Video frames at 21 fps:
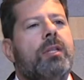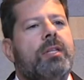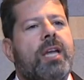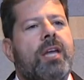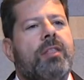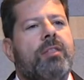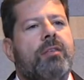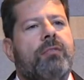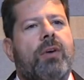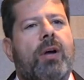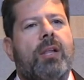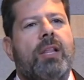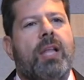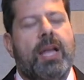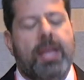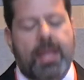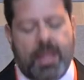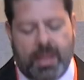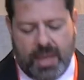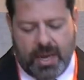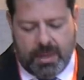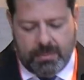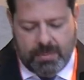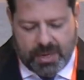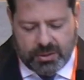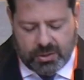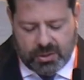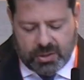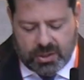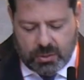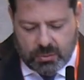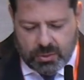death of our late
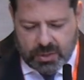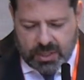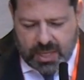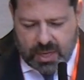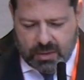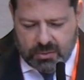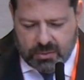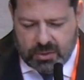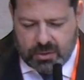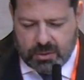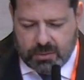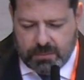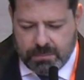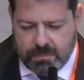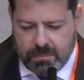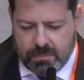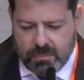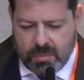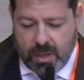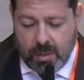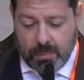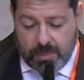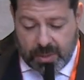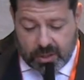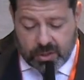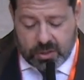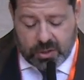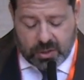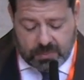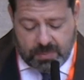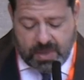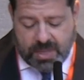Majesty was announced.
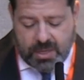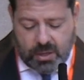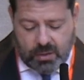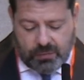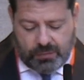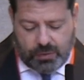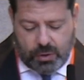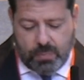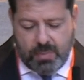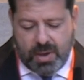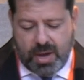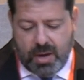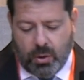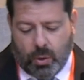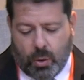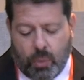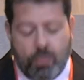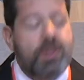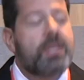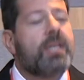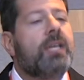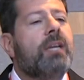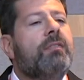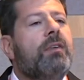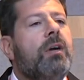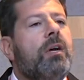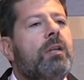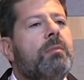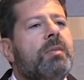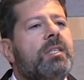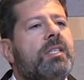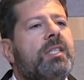Because as many of you may already have
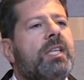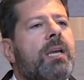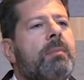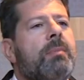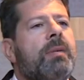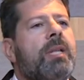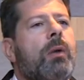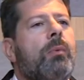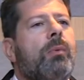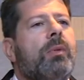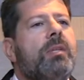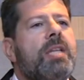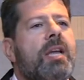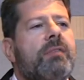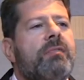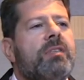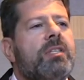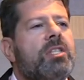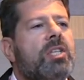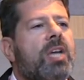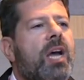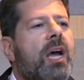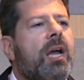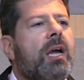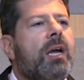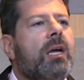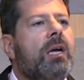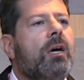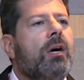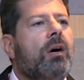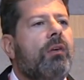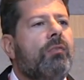heard me say, but I will never
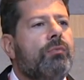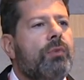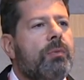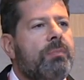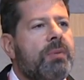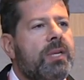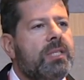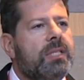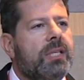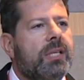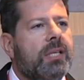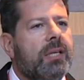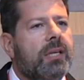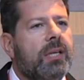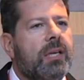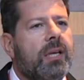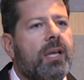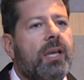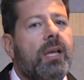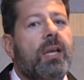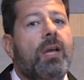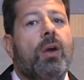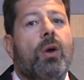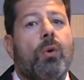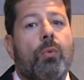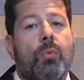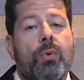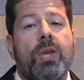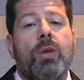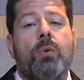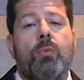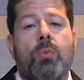tire of repeating,
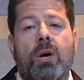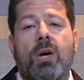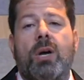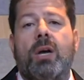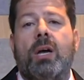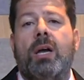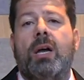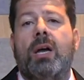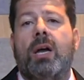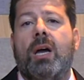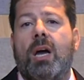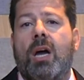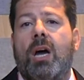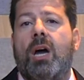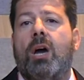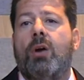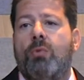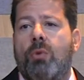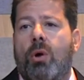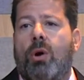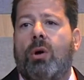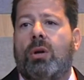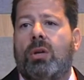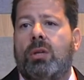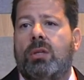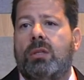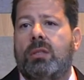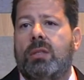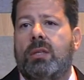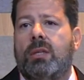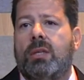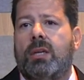we were her rock,
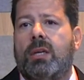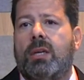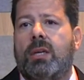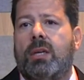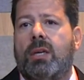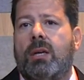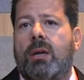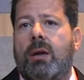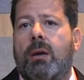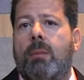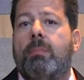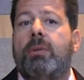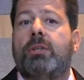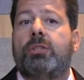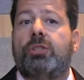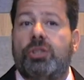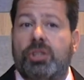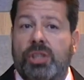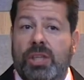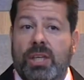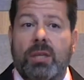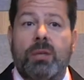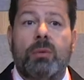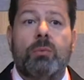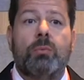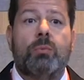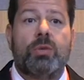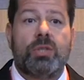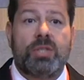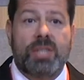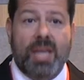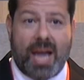but she
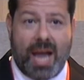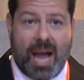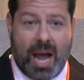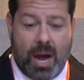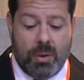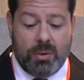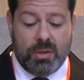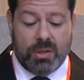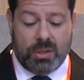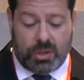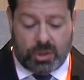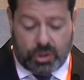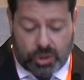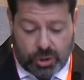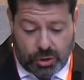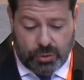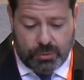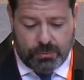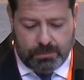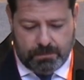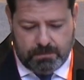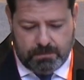was ours too.